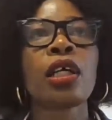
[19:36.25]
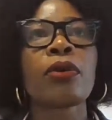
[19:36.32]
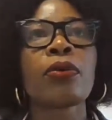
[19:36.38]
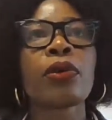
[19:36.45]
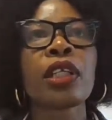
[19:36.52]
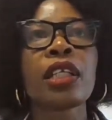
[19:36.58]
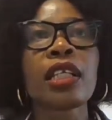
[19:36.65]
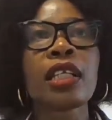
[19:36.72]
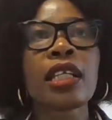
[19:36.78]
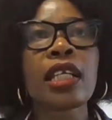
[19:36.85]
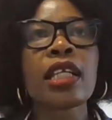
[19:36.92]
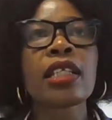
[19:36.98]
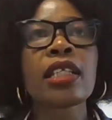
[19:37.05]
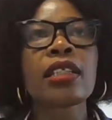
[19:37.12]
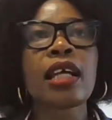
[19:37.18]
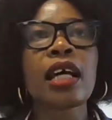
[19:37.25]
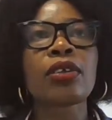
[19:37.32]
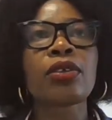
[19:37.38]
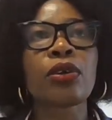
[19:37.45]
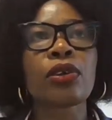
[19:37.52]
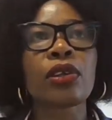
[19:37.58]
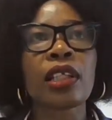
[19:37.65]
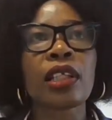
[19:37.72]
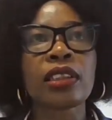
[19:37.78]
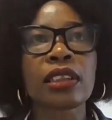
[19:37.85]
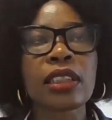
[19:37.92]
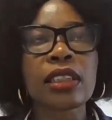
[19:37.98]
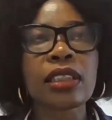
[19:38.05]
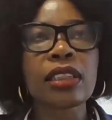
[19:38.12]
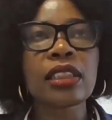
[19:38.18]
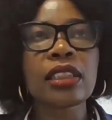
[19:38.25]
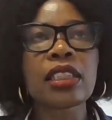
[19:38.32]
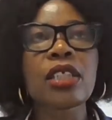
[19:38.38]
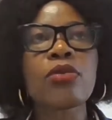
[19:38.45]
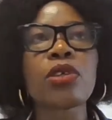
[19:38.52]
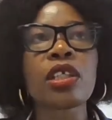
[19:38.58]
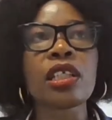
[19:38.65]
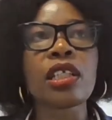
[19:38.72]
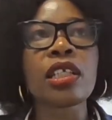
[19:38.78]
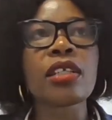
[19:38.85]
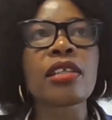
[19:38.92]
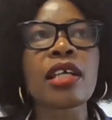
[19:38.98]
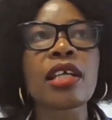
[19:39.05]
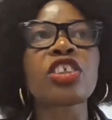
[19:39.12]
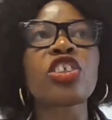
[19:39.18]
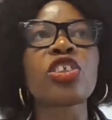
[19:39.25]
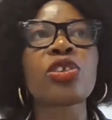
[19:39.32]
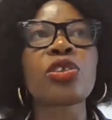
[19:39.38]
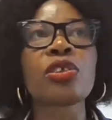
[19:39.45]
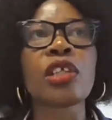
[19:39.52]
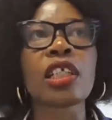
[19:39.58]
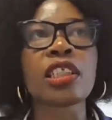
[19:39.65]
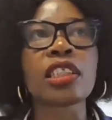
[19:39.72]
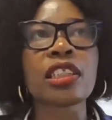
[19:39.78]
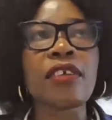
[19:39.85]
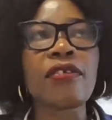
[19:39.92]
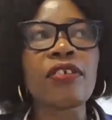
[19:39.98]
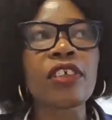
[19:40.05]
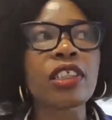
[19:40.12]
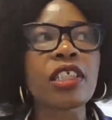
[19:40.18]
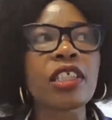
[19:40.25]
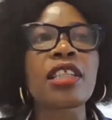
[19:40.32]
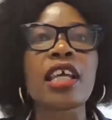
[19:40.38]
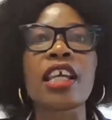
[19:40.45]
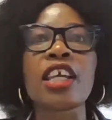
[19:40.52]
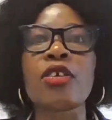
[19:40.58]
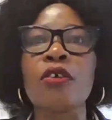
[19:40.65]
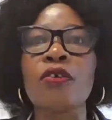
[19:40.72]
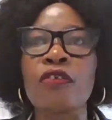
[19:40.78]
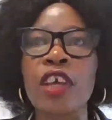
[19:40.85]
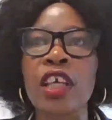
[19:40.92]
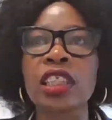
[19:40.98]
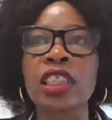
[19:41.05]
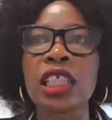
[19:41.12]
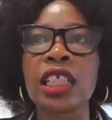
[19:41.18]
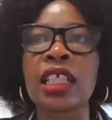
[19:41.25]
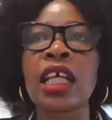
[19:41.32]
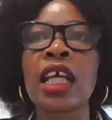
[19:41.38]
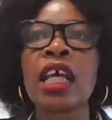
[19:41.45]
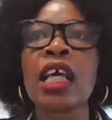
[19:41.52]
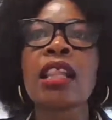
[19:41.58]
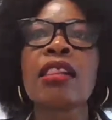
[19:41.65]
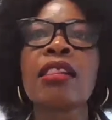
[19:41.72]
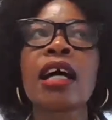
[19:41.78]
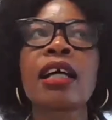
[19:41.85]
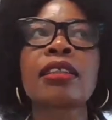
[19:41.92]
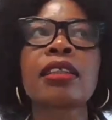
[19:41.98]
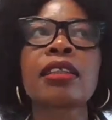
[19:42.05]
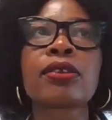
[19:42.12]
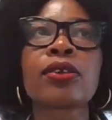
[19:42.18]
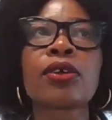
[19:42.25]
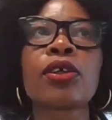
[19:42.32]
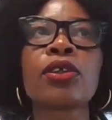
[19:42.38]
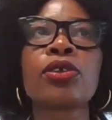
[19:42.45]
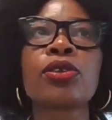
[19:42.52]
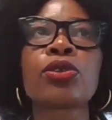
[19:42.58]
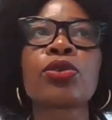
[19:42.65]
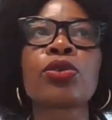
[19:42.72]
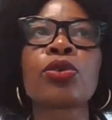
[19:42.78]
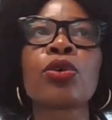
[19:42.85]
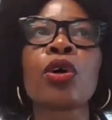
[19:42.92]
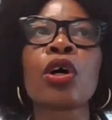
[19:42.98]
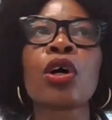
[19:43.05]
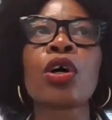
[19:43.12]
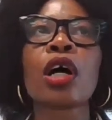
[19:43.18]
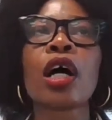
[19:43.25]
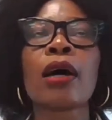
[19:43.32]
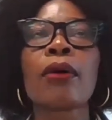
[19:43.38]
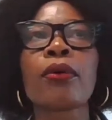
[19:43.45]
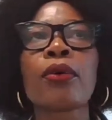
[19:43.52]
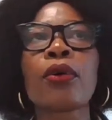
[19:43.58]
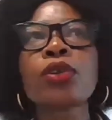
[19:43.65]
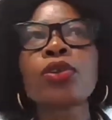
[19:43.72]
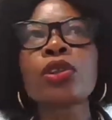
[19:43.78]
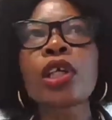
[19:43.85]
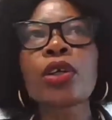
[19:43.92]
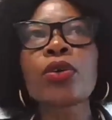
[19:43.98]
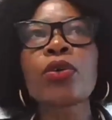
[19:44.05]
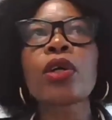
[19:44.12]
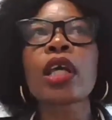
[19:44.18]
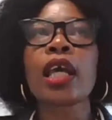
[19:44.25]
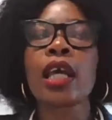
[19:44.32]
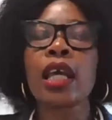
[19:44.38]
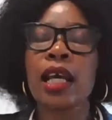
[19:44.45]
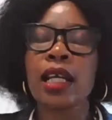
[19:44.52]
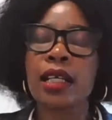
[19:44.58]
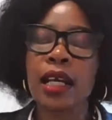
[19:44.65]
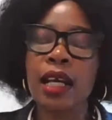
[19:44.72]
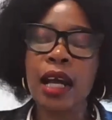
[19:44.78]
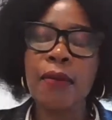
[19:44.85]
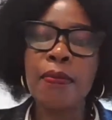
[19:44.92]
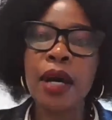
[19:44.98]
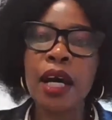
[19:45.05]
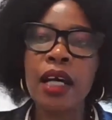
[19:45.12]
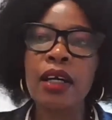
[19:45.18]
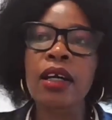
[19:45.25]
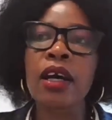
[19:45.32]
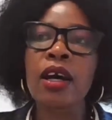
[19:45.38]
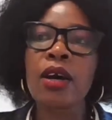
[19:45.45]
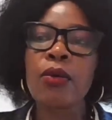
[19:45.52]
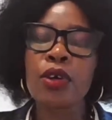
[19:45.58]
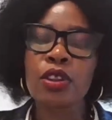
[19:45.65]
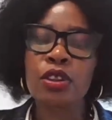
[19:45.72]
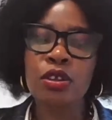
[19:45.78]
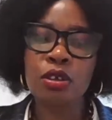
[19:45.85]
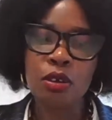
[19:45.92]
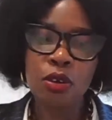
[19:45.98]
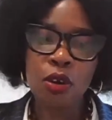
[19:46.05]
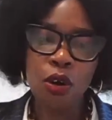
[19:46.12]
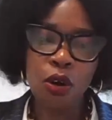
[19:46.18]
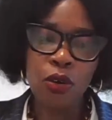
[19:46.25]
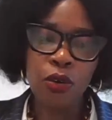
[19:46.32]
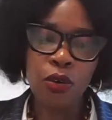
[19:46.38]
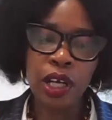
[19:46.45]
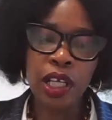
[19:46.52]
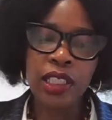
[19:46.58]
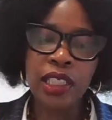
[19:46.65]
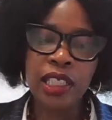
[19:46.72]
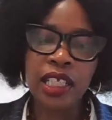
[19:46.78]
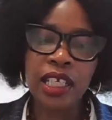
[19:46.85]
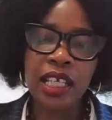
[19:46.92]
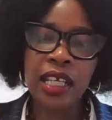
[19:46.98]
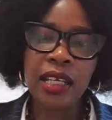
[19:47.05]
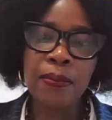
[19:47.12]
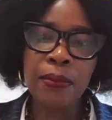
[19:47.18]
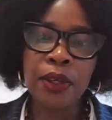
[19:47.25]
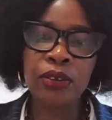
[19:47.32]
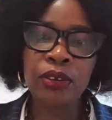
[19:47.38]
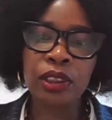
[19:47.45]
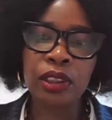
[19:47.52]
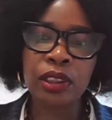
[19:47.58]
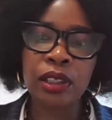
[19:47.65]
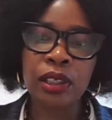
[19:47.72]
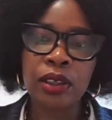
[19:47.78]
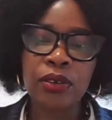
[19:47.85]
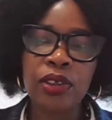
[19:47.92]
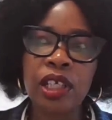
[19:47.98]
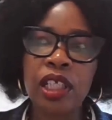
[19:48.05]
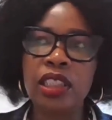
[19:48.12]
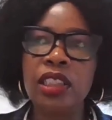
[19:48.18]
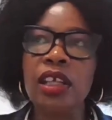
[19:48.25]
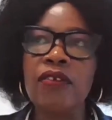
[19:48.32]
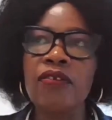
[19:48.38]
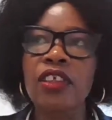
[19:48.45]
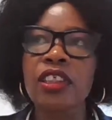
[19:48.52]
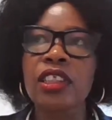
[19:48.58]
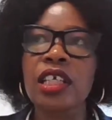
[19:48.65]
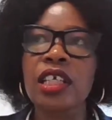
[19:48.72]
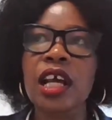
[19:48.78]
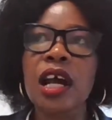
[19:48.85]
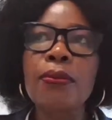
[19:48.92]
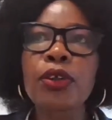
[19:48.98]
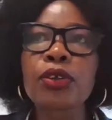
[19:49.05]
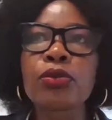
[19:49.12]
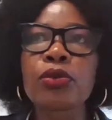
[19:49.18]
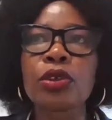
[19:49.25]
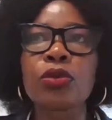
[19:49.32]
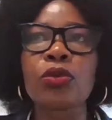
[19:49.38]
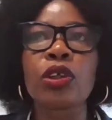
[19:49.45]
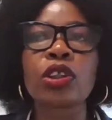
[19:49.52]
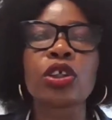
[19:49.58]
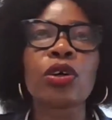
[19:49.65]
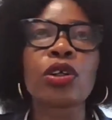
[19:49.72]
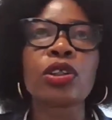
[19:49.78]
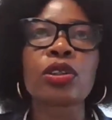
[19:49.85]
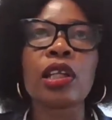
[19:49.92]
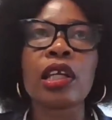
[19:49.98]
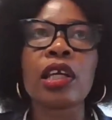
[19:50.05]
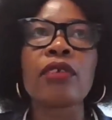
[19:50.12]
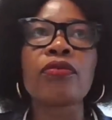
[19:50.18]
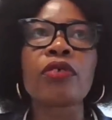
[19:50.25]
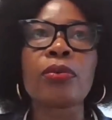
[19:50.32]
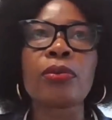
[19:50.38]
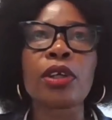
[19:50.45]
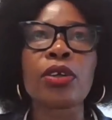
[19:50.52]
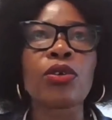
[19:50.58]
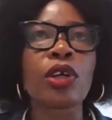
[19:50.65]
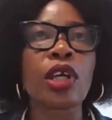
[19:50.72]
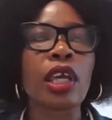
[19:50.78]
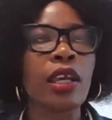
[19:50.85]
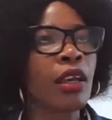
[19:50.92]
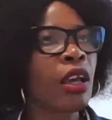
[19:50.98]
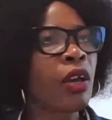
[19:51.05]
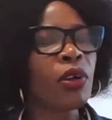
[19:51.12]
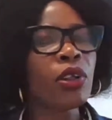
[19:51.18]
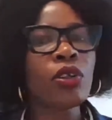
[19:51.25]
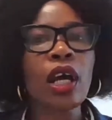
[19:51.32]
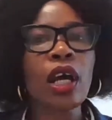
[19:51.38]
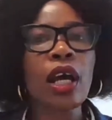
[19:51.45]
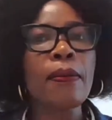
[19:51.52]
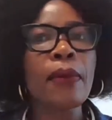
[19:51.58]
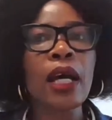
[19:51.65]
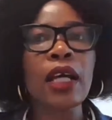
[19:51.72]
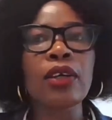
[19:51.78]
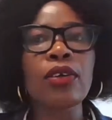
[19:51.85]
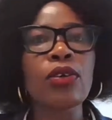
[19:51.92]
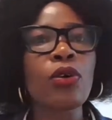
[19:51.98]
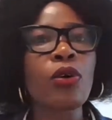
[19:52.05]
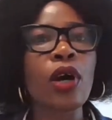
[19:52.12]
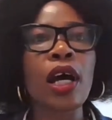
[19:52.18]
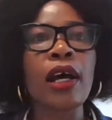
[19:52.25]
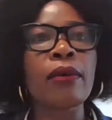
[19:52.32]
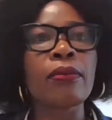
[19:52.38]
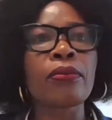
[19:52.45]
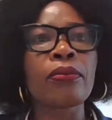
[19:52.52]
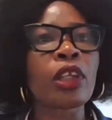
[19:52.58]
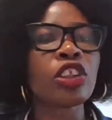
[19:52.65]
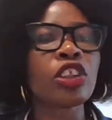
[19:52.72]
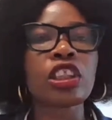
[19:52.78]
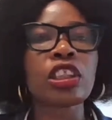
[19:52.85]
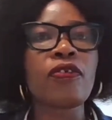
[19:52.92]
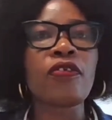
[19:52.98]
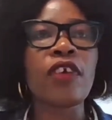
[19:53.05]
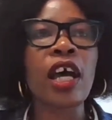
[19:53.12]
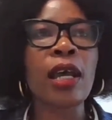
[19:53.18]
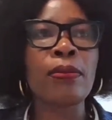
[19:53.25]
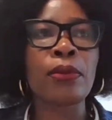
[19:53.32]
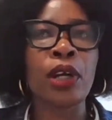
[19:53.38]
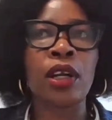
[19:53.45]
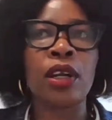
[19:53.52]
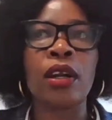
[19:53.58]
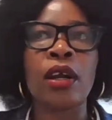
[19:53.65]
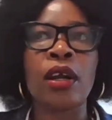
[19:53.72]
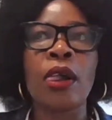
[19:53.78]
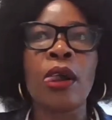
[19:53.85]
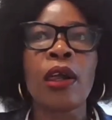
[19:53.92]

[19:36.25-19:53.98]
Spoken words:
We need that authenticity. We need that creativity, the innovation that is going to go to the UK and come back with your already inbuilt creativity coupled with what you're going to learn from the UK. When you come back, you are just a firebrand.